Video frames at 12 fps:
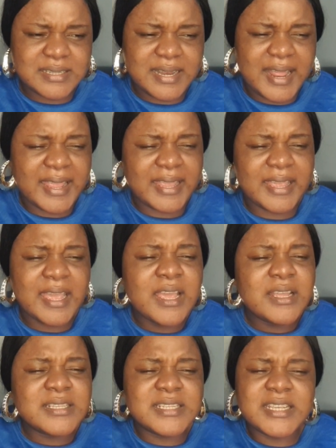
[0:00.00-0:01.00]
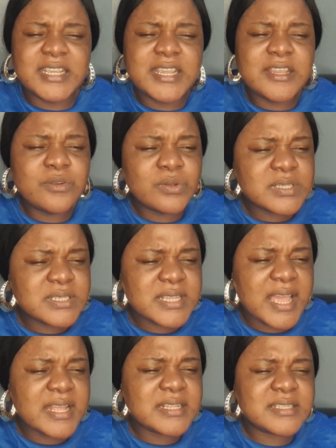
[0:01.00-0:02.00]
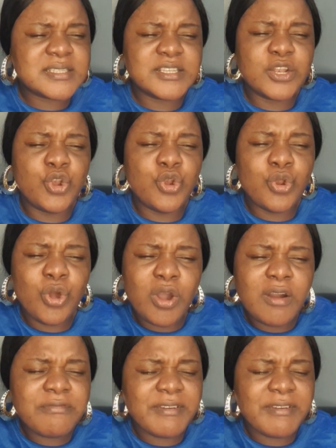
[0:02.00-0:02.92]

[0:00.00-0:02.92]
like the innocence, the love,